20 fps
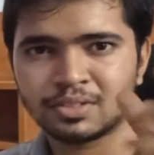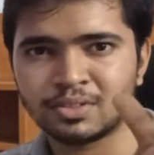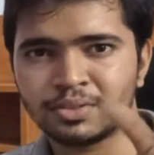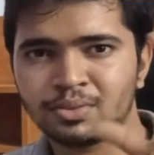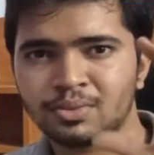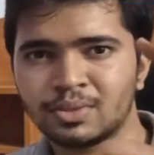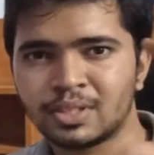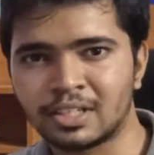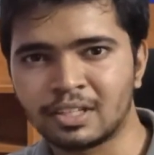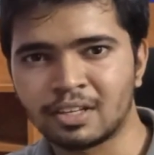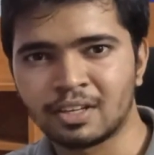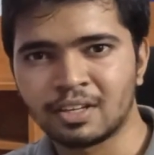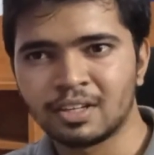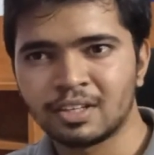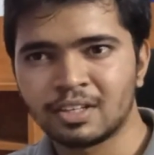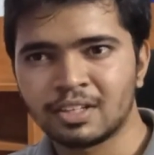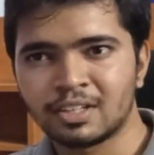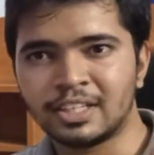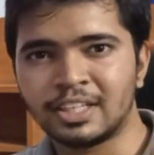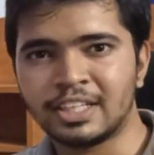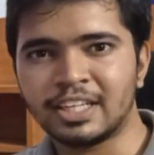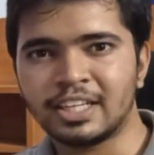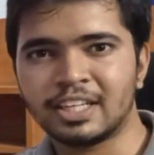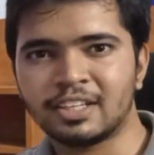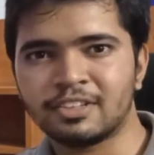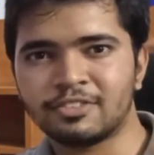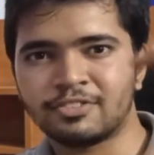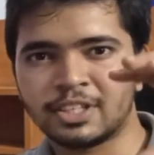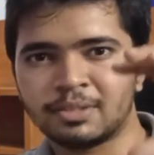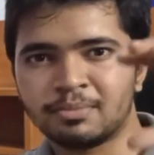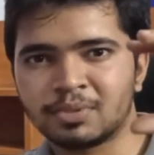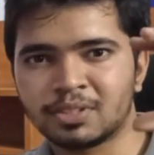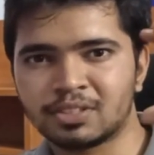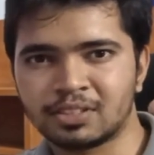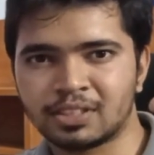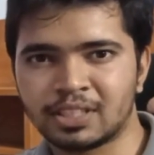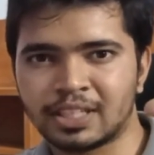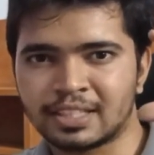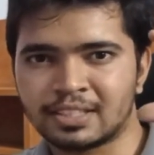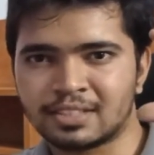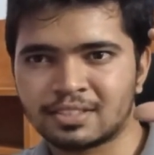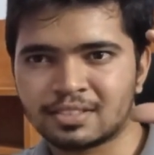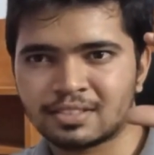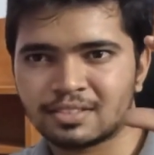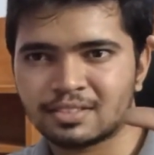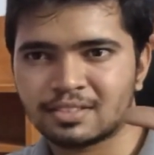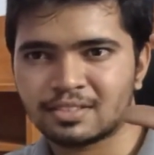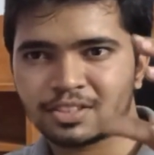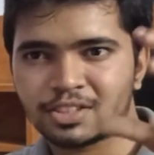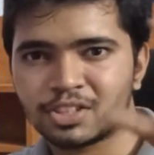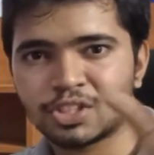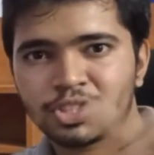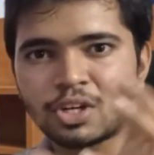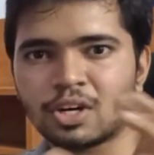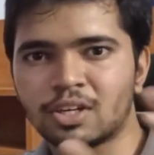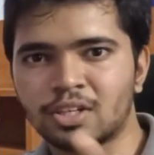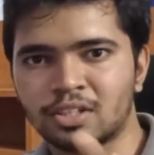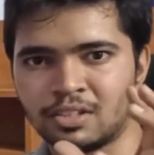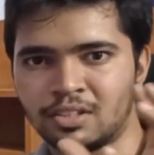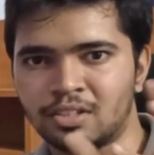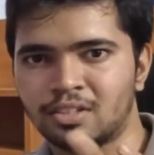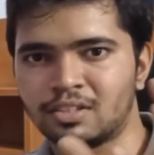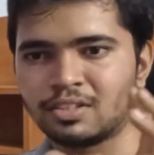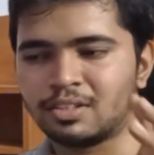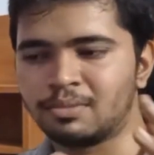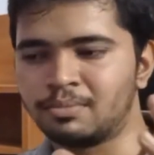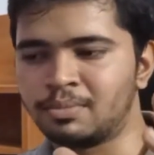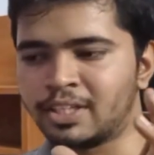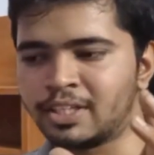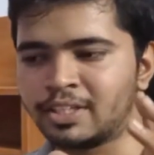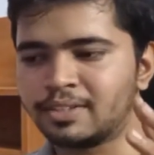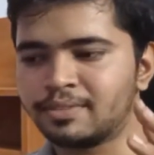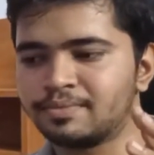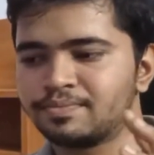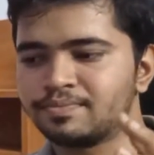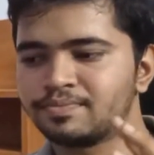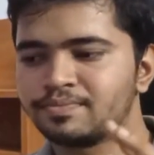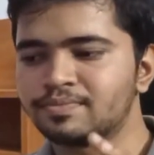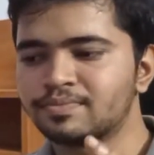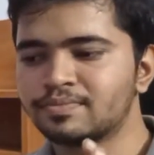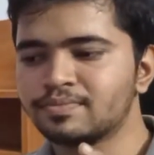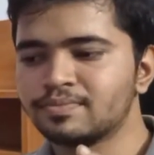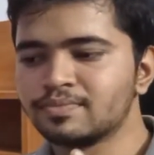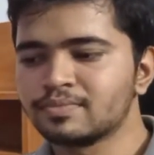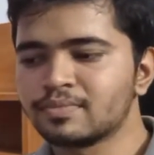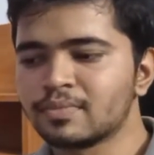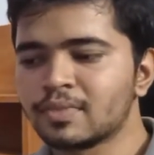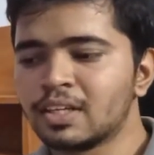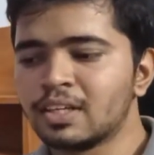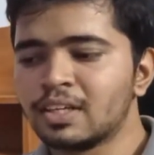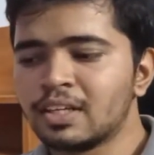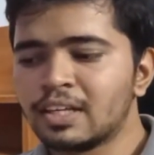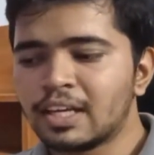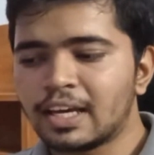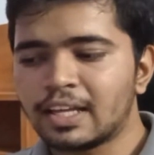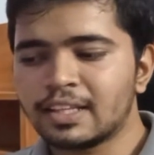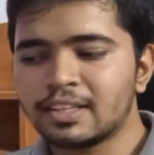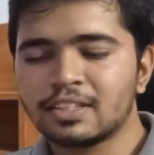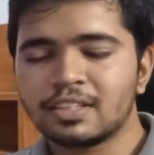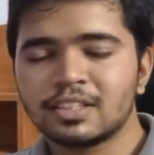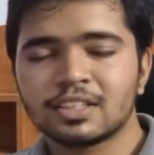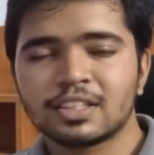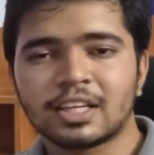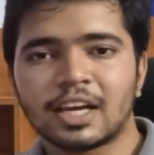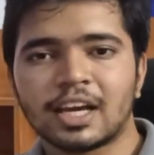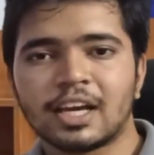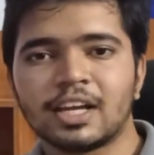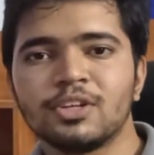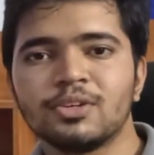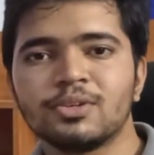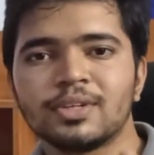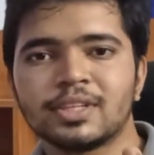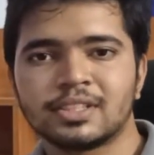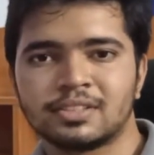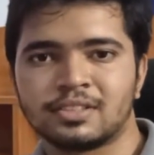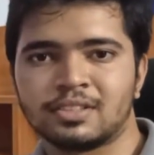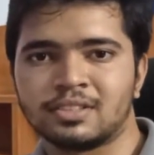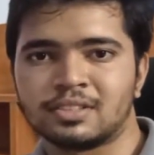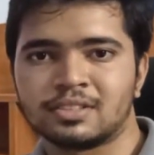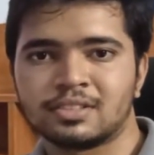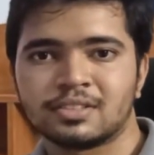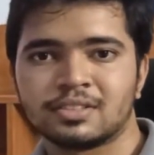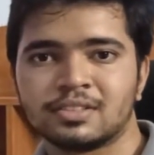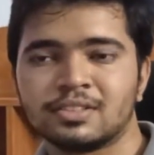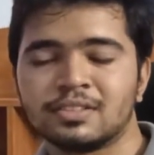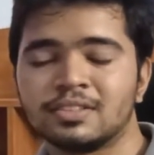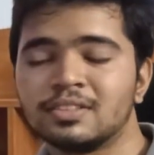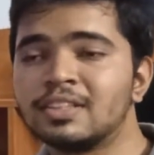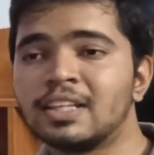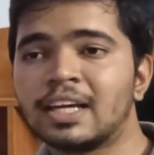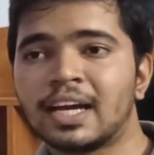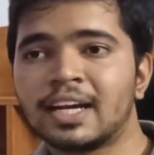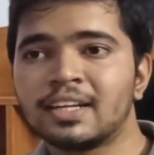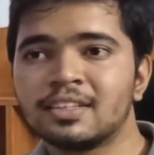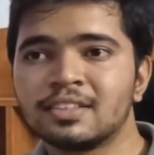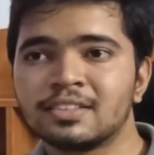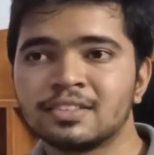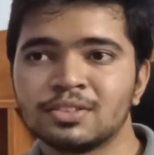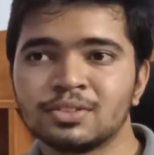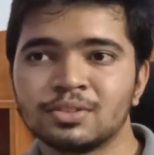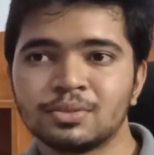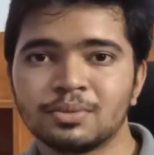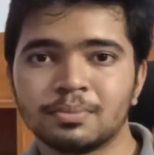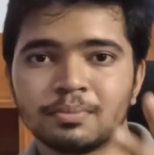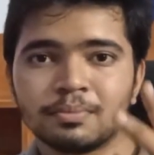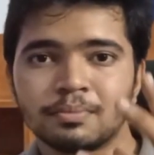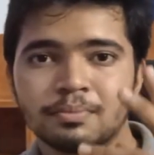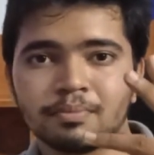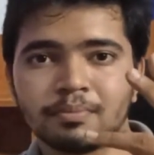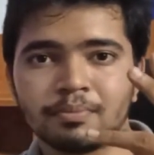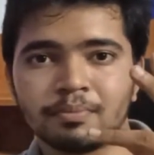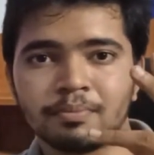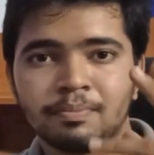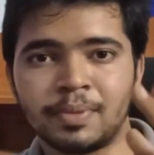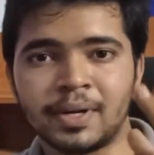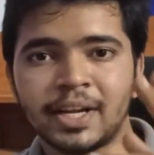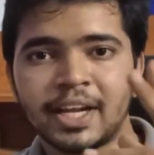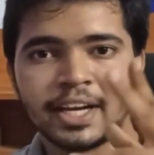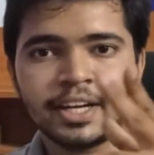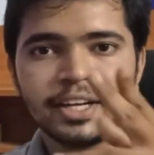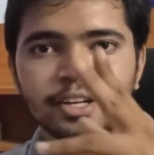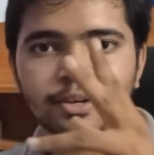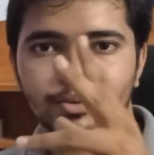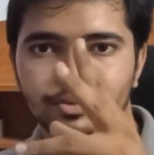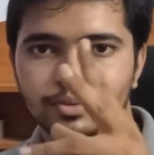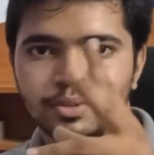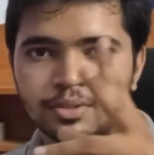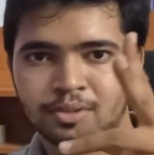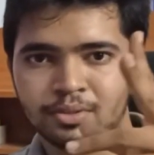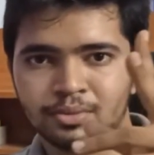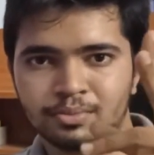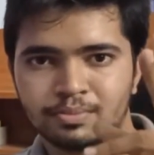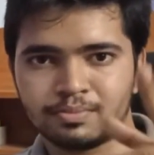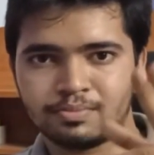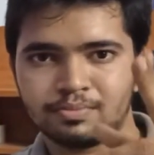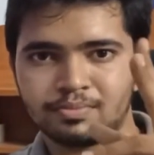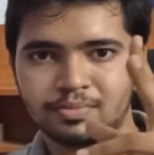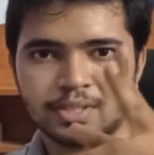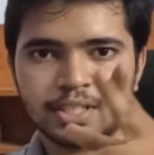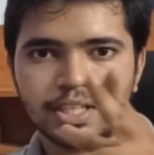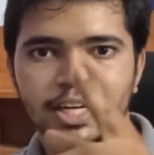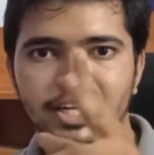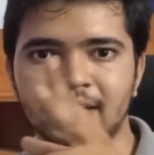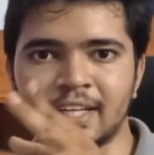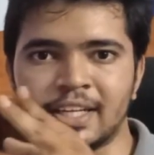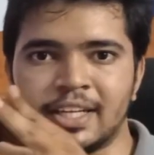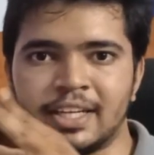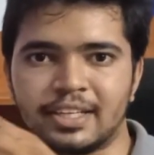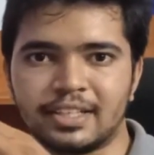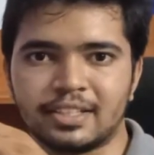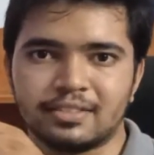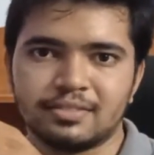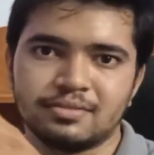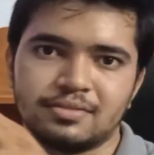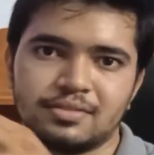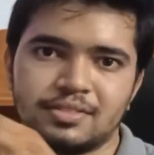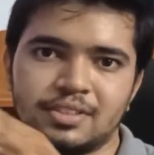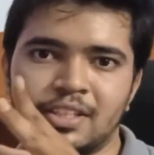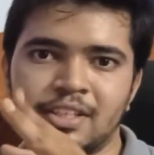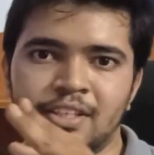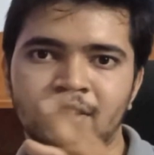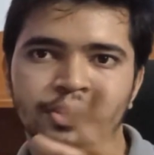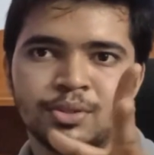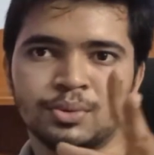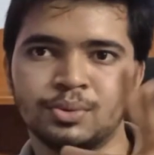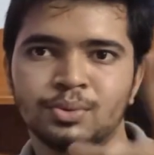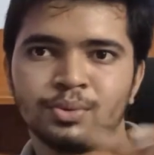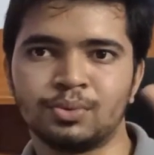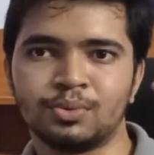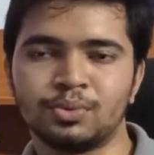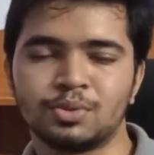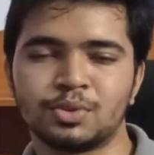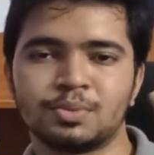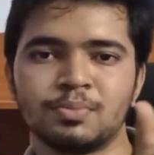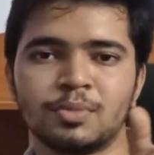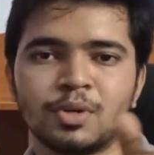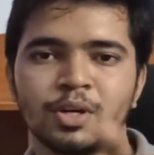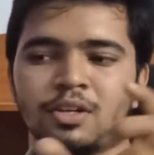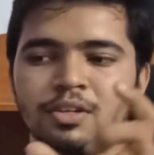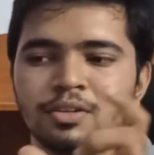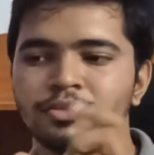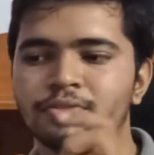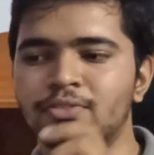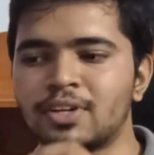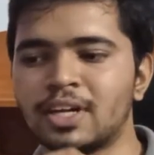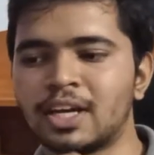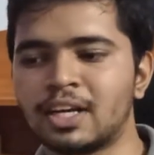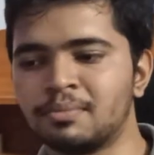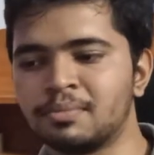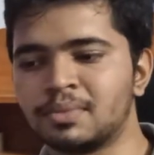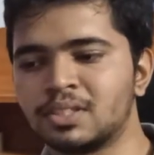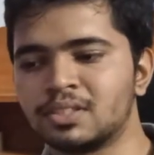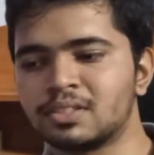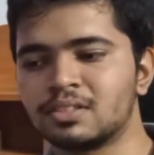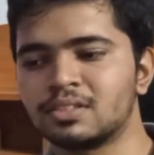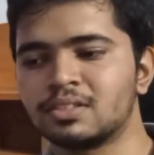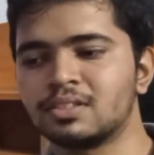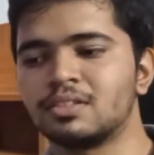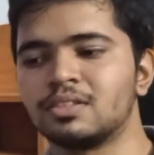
DNA fibers gets shortened again. And then karyohexis, that is breakdown, cutting it into smaller fragments.